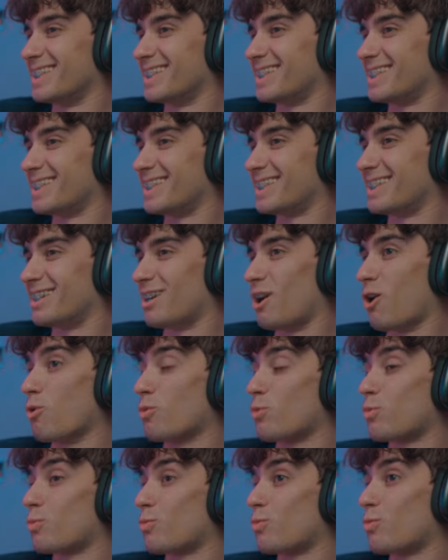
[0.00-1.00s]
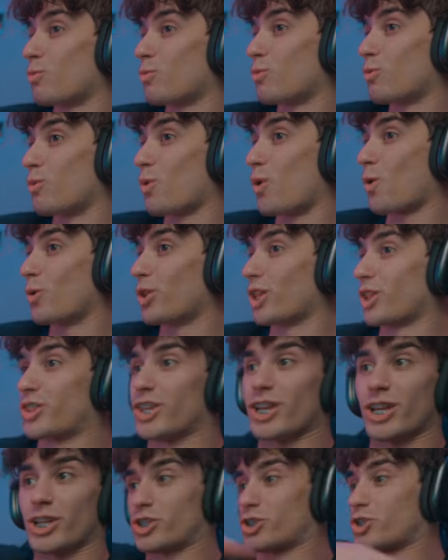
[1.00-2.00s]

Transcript: Oh, oh yeah, it's some.